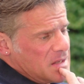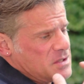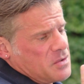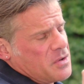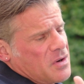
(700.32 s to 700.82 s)
then...
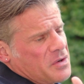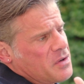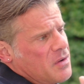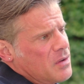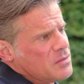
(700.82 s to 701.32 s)
that's so you're on
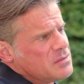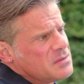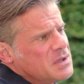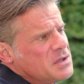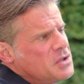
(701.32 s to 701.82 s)
your own.
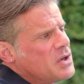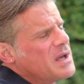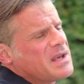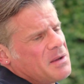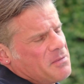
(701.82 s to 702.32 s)
You okay.
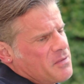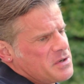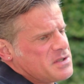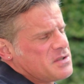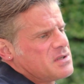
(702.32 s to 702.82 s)
can keep,
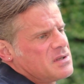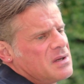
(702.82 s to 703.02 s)
for instance,